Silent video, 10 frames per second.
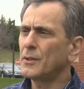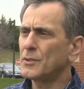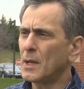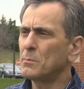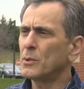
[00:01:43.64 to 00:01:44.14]

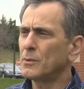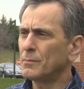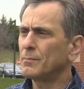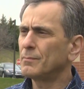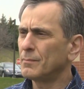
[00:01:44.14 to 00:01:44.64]
December
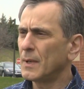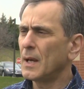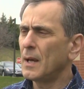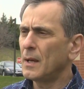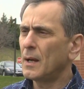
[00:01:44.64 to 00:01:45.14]

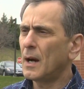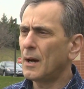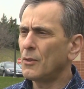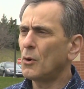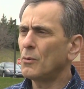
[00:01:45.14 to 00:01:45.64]

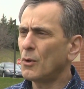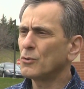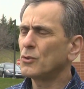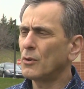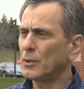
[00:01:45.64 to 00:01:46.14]
uh, they'll,
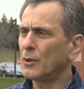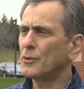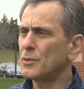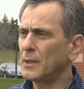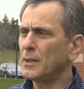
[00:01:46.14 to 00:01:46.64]
they'll start
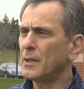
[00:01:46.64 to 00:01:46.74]
noticing the